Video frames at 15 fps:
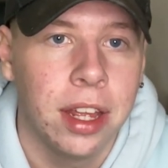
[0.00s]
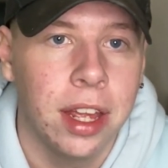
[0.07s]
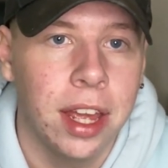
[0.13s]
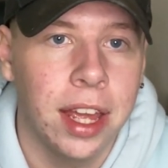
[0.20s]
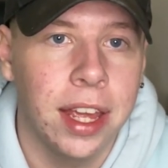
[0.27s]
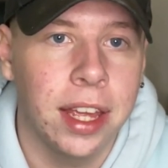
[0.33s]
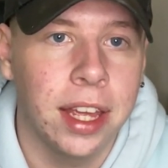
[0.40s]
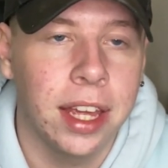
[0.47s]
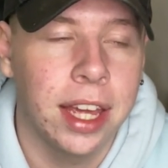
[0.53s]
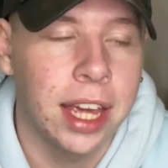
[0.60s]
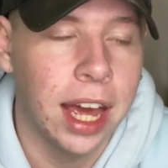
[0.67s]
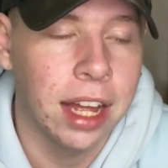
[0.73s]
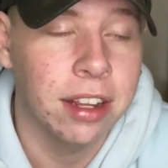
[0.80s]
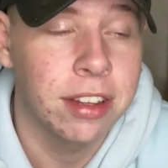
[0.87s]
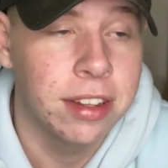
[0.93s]
He
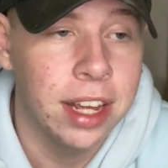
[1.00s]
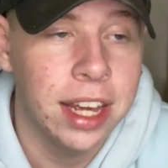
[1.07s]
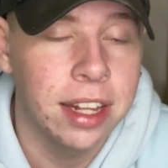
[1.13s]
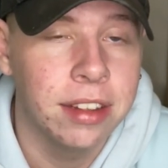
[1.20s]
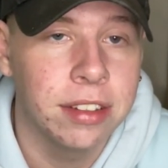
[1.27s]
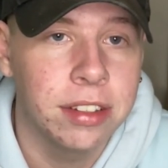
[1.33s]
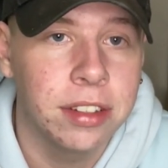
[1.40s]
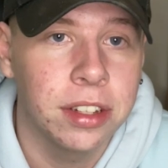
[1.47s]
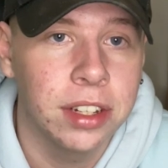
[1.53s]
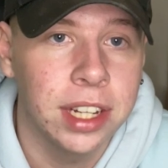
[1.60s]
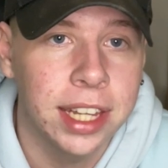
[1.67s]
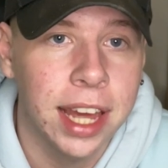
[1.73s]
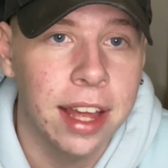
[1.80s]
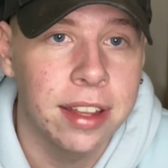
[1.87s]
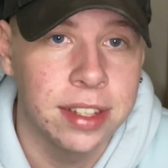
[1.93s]
has to instantly
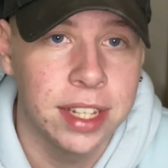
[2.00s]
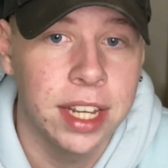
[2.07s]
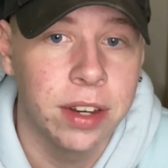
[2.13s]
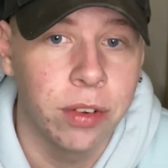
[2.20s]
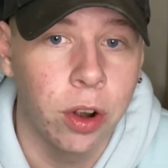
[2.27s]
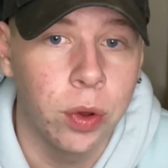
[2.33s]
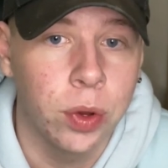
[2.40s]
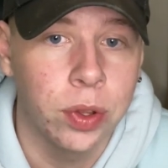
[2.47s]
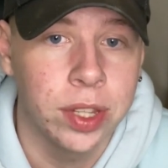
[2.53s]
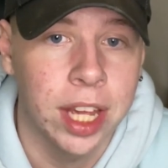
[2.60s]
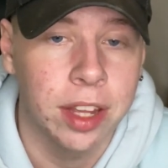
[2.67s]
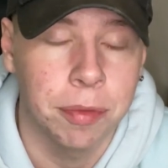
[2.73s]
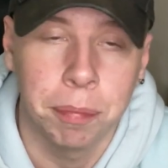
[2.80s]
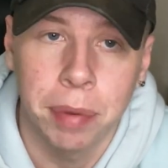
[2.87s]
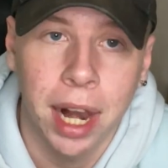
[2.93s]
get a 0 because he
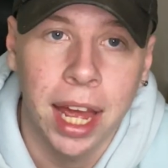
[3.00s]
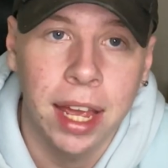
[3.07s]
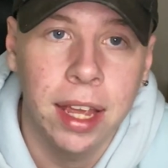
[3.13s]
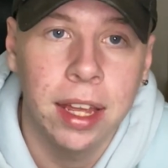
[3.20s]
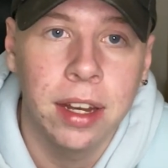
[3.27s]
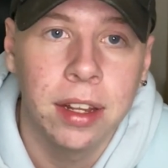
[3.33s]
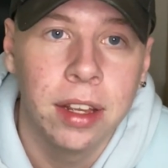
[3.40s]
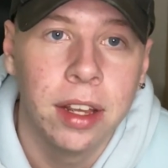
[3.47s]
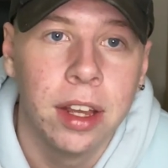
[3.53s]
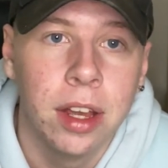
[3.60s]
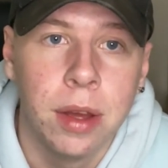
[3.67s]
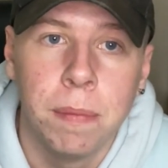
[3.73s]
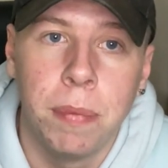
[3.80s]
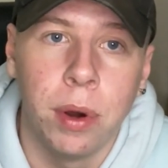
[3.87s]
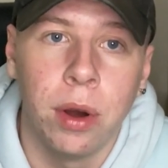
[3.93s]
hasn't played.
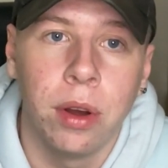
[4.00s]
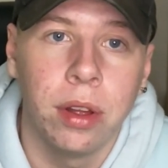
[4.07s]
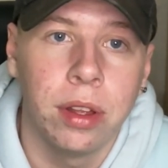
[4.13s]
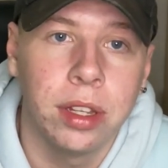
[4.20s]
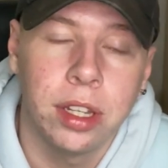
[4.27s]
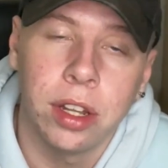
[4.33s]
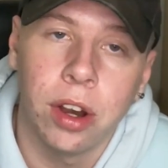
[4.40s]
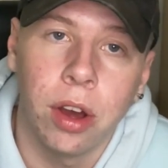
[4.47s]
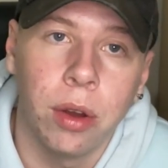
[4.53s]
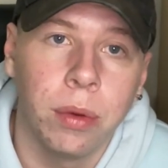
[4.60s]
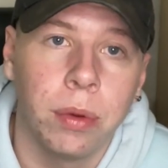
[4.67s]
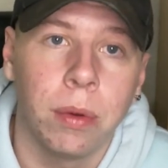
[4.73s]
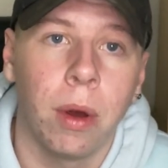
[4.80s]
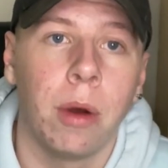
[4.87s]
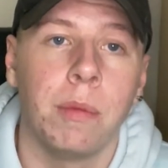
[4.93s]
But,
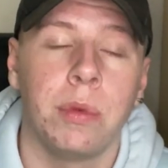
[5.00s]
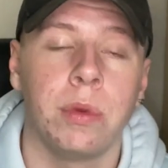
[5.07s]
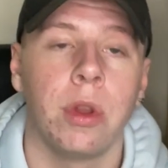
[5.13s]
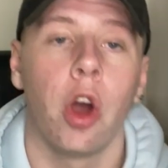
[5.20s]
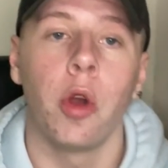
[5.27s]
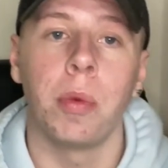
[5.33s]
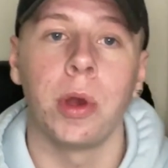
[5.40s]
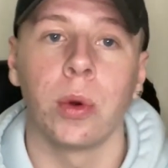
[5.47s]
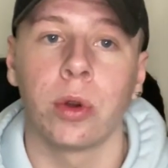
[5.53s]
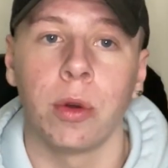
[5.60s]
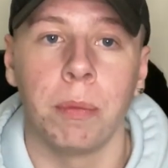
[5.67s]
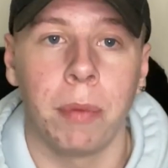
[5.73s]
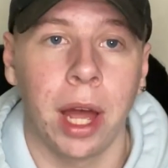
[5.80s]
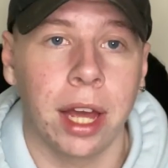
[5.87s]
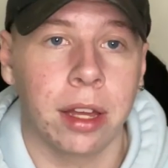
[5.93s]
I'm hoping he'll
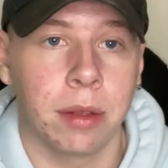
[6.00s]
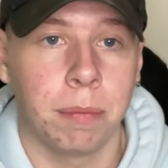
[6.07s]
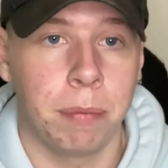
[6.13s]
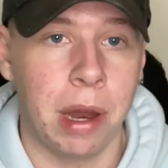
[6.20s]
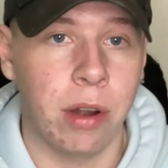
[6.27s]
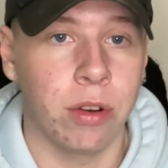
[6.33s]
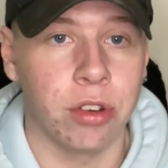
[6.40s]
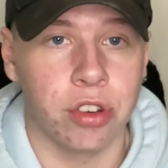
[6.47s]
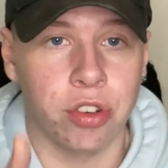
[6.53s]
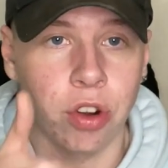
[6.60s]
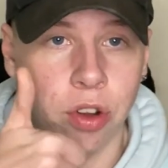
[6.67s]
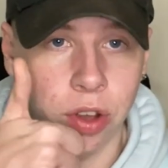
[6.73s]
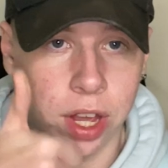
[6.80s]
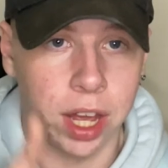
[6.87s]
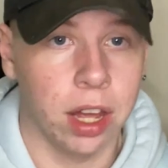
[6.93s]
come back better and
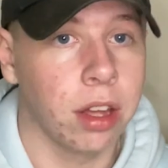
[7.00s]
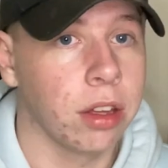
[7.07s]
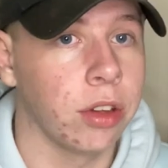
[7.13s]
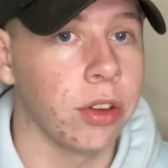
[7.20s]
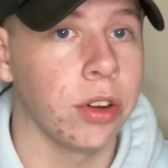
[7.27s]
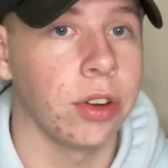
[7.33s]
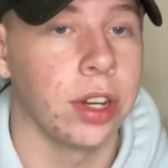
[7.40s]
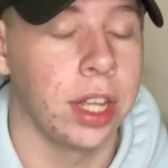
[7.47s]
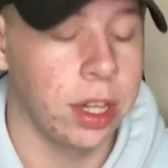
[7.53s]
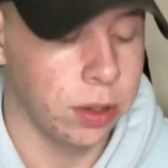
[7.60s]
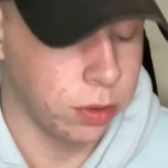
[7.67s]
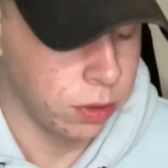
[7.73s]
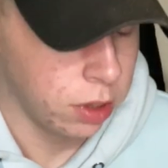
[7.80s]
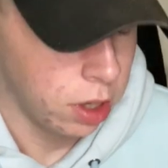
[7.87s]
stronger. Good on Neil.